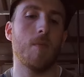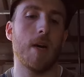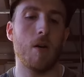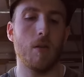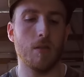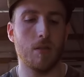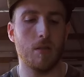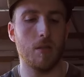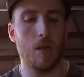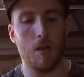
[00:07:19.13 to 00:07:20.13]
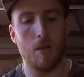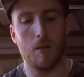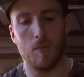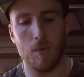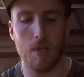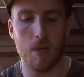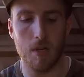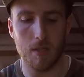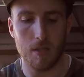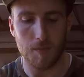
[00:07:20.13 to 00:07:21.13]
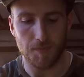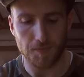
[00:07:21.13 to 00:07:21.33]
my Holosun because